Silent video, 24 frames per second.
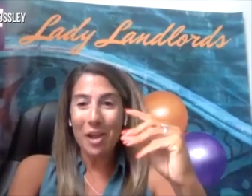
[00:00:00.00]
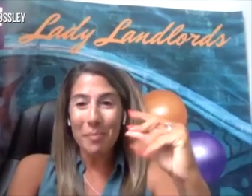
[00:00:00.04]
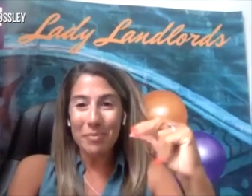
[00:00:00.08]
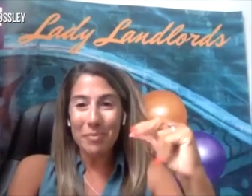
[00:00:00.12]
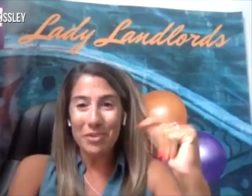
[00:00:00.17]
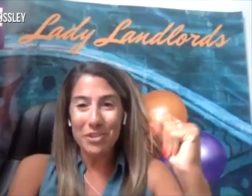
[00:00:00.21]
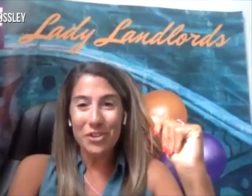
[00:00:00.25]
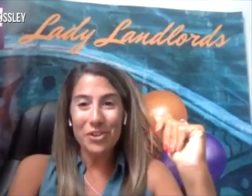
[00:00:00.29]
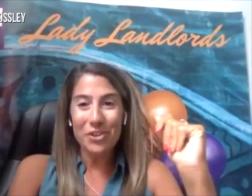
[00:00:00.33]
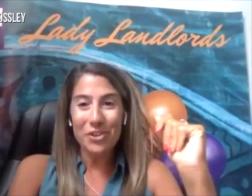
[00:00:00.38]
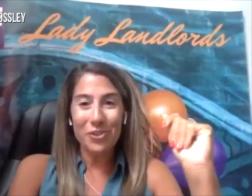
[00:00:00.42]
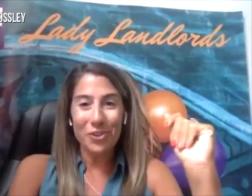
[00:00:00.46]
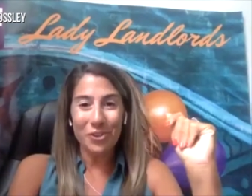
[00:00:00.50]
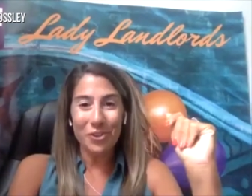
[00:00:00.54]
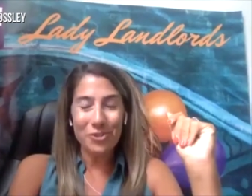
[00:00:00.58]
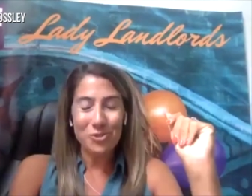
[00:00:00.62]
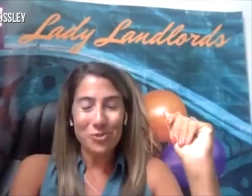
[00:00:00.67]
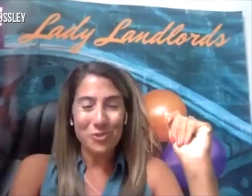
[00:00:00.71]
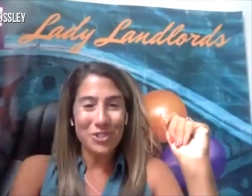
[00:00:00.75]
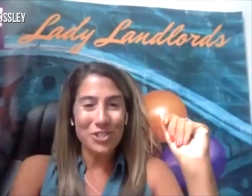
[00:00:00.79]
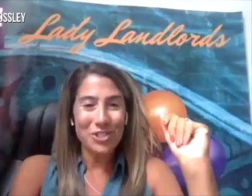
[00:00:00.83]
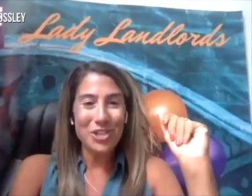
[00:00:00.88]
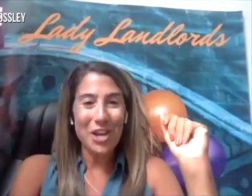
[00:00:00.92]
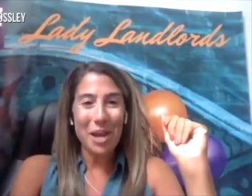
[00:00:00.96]
up, do your
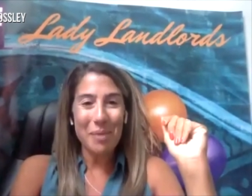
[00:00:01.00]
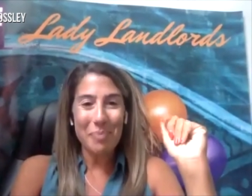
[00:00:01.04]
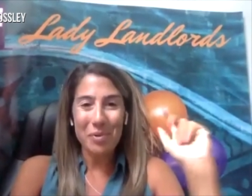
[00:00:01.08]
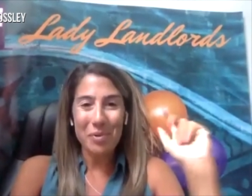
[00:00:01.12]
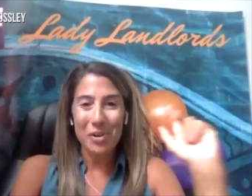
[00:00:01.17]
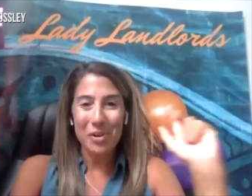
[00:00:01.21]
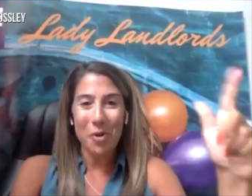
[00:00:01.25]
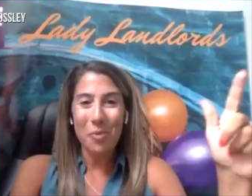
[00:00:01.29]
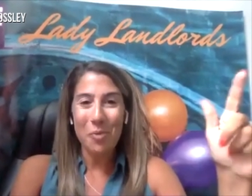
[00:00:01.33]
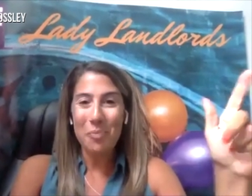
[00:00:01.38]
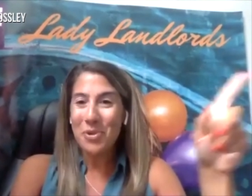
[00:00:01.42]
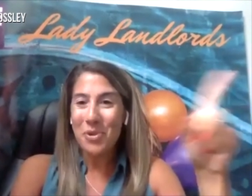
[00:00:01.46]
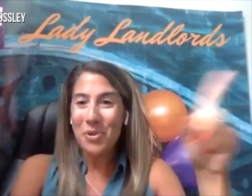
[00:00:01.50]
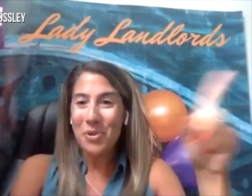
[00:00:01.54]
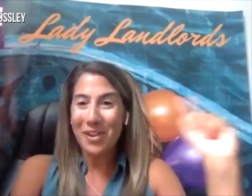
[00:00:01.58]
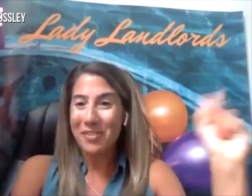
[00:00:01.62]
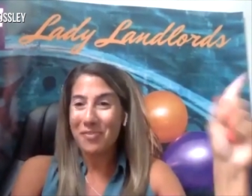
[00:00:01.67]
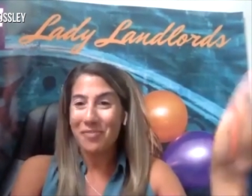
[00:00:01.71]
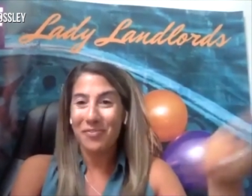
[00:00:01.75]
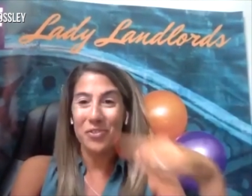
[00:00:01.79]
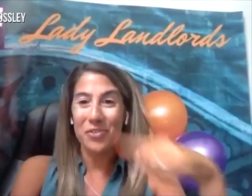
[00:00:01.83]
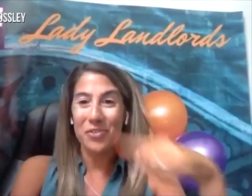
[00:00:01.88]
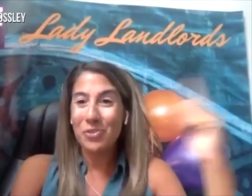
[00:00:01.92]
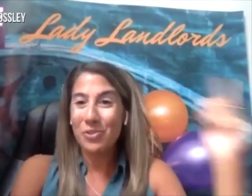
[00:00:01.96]
grocery shop, and hope you
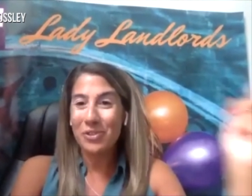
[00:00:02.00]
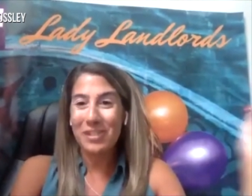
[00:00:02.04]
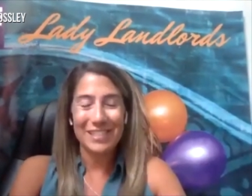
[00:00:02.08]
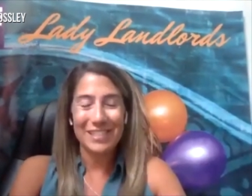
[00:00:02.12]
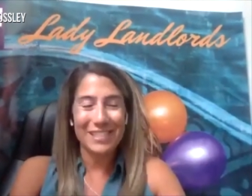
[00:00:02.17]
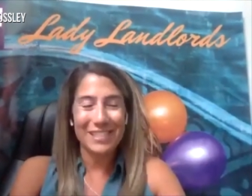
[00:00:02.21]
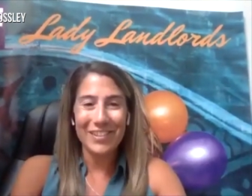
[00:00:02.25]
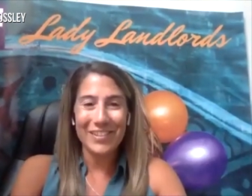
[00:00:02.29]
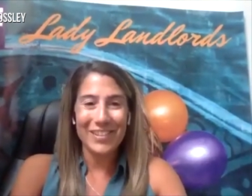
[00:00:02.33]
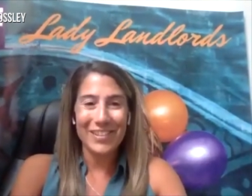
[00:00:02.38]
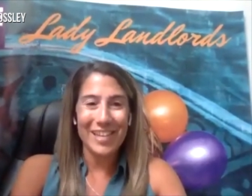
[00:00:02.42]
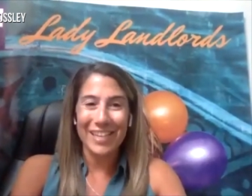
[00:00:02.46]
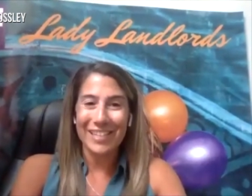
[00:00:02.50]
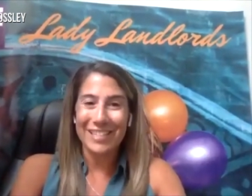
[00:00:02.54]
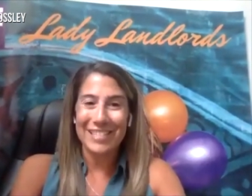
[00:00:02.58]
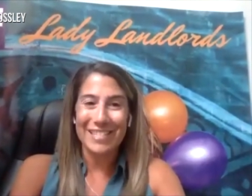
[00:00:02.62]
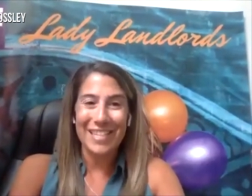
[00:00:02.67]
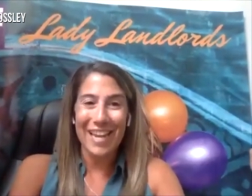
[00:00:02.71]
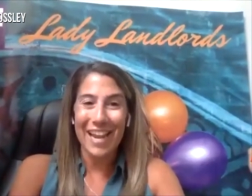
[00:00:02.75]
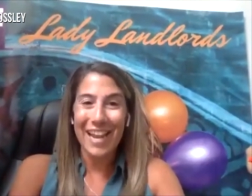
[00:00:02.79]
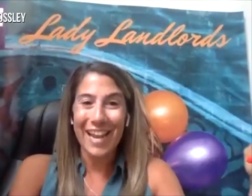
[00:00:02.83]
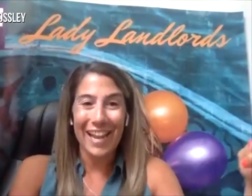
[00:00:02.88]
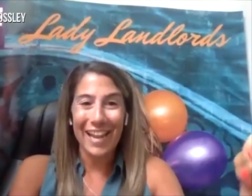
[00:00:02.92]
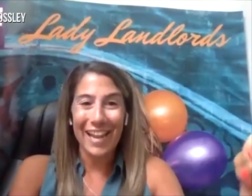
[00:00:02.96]
had food until the next
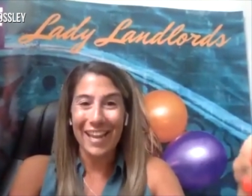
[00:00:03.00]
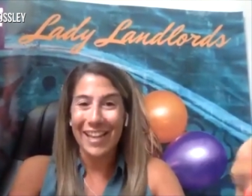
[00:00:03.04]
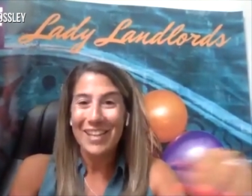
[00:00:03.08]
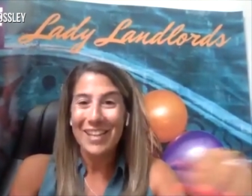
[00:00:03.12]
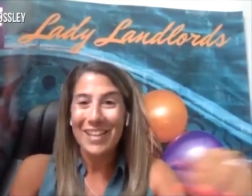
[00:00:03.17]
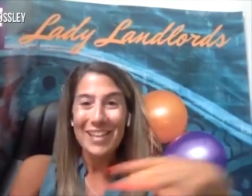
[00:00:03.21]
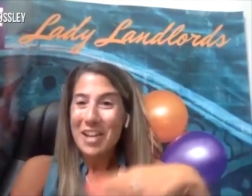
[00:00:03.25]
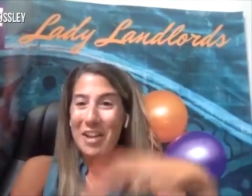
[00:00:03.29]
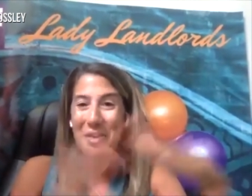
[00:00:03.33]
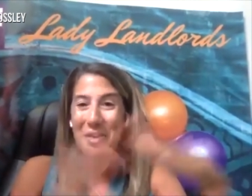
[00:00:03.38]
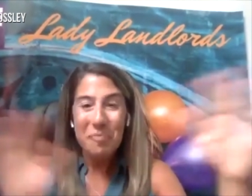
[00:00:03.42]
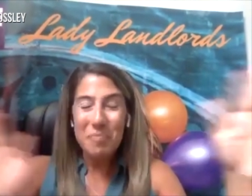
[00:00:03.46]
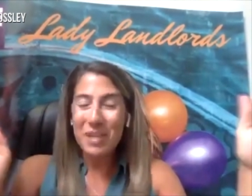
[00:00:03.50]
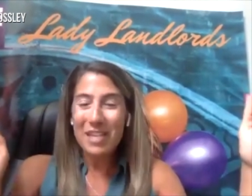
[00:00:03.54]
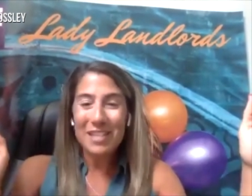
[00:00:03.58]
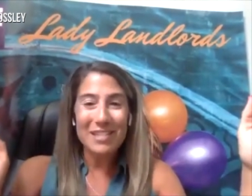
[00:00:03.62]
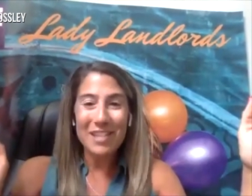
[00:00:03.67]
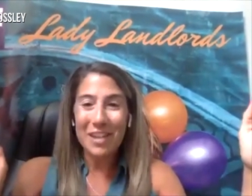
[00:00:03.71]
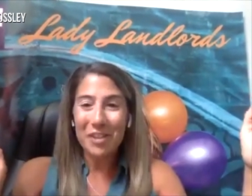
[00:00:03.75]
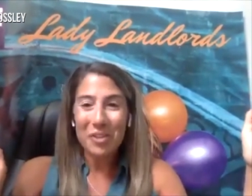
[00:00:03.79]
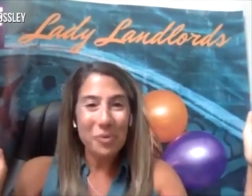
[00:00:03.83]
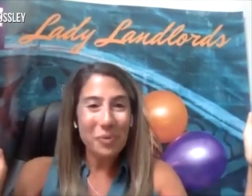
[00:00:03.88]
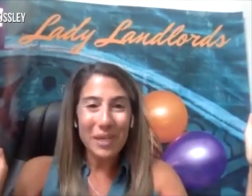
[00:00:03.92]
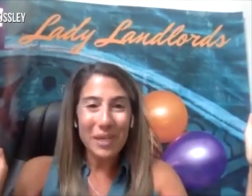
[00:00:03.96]
day because
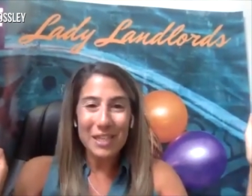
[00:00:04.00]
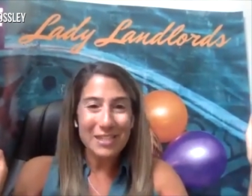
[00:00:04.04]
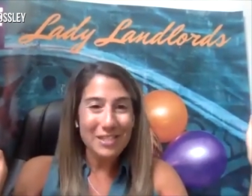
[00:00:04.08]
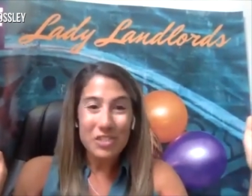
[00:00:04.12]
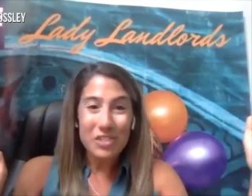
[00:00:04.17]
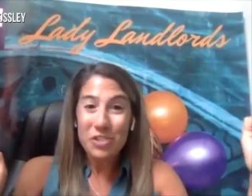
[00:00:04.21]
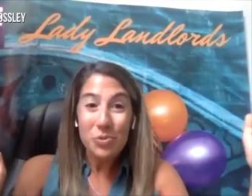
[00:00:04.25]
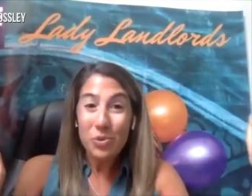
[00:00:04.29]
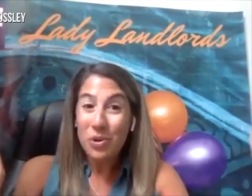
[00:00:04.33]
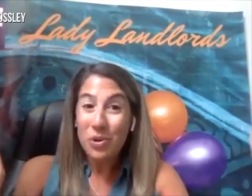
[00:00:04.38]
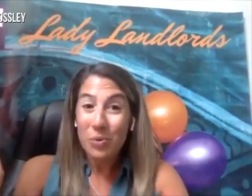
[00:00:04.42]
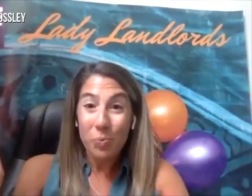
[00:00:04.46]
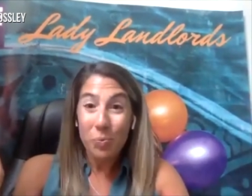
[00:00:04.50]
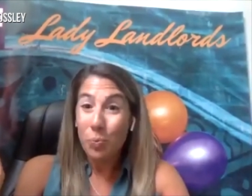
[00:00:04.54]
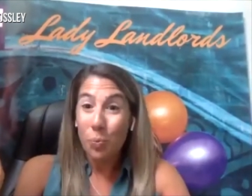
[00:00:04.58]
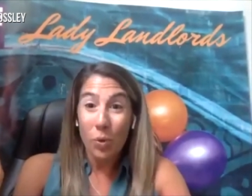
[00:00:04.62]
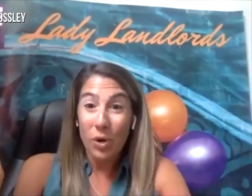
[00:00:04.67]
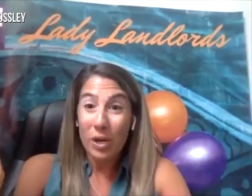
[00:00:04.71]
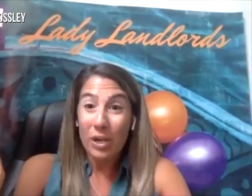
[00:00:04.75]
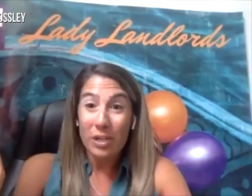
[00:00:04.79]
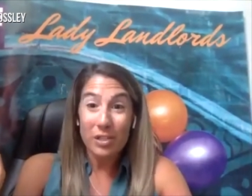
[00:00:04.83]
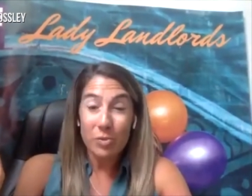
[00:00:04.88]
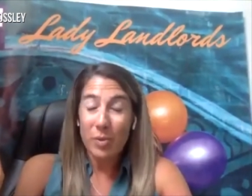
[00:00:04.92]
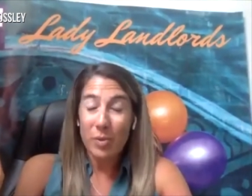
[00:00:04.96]
otherwise you
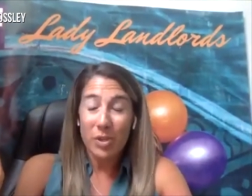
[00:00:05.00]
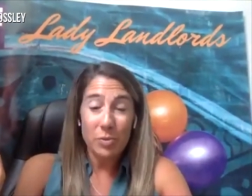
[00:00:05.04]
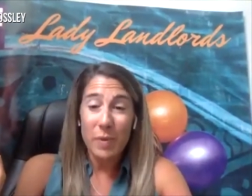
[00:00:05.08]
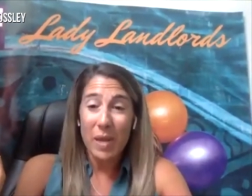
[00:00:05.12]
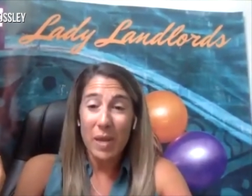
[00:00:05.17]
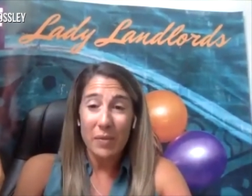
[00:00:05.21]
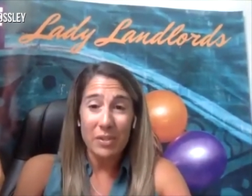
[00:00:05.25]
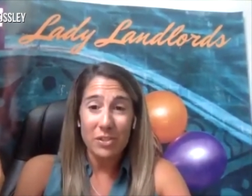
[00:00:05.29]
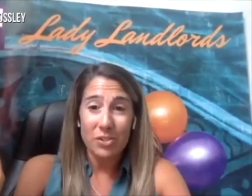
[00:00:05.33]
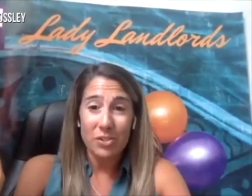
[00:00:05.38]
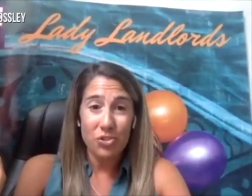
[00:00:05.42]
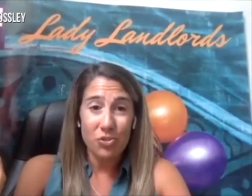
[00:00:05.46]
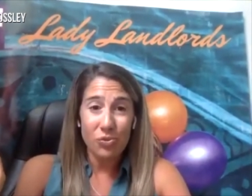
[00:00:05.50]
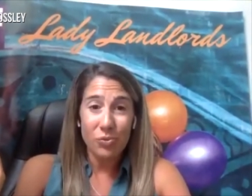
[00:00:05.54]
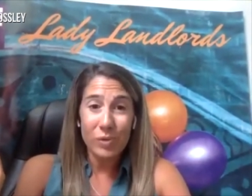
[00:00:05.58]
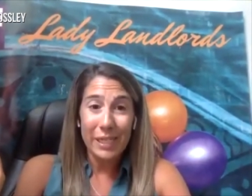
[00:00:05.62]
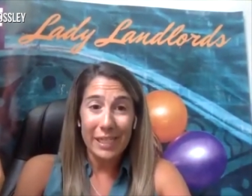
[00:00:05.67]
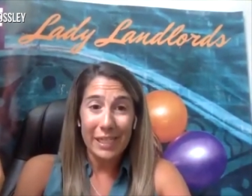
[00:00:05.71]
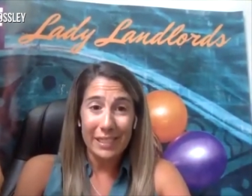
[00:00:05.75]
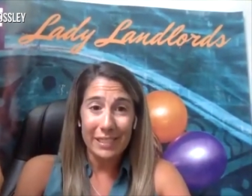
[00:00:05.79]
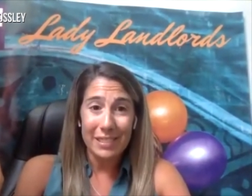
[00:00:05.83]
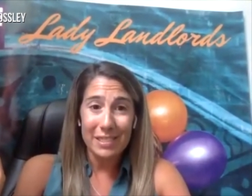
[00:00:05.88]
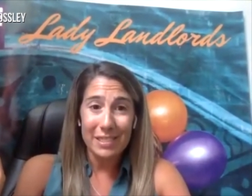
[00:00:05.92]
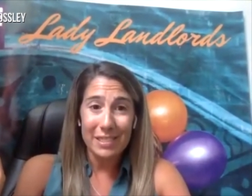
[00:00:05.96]
weren't supposed to be on the
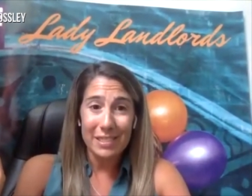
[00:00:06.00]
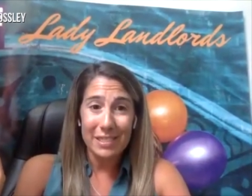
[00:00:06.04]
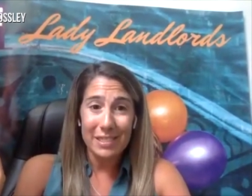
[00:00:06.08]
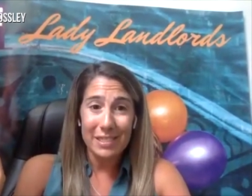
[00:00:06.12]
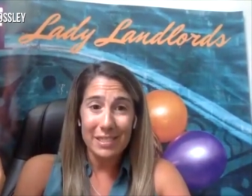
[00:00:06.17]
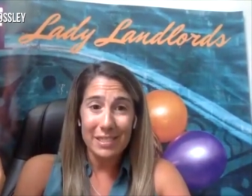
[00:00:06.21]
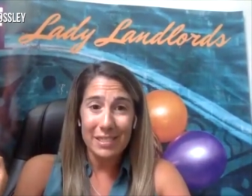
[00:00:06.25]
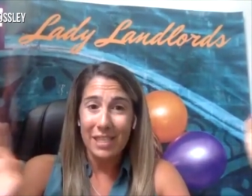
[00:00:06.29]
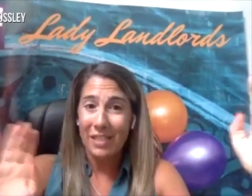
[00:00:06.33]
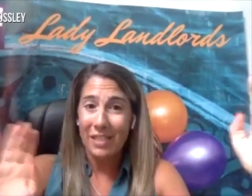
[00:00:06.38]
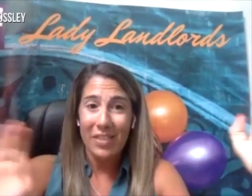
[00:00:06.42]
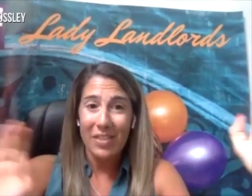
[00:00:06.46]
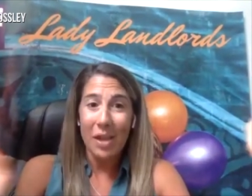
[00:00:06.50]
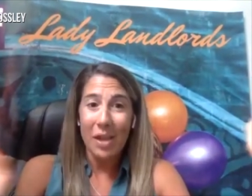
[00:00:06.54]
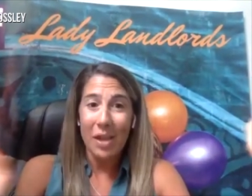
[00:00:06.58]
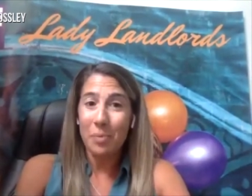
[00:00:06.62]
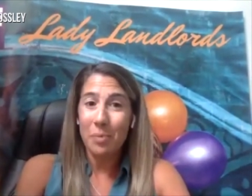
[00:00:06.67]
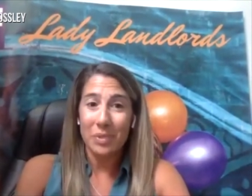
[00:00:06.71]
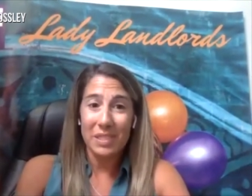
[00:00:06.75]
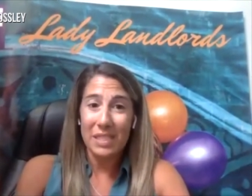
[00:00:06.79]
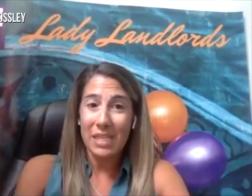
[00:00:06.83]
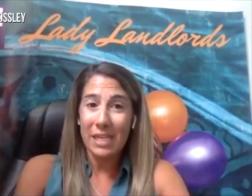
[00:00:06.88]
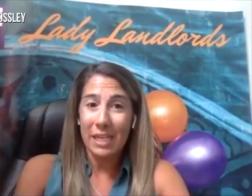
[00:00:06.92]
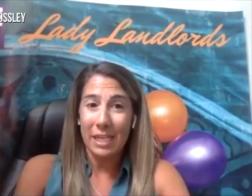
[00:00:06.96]
streets. It's like that
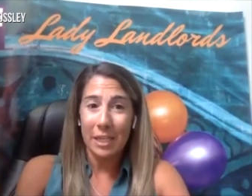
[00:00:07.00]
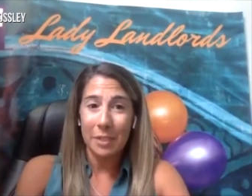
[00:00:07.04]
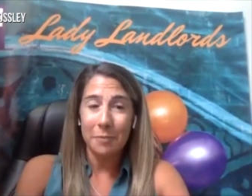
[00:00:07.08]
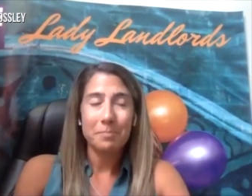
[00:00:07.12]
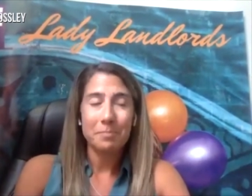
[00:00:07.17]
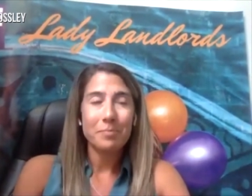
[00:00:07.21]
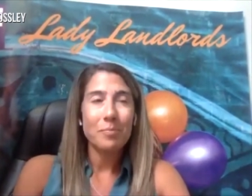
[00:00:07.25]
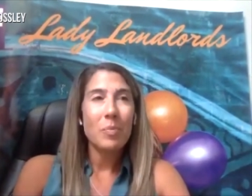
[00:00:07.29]
was it.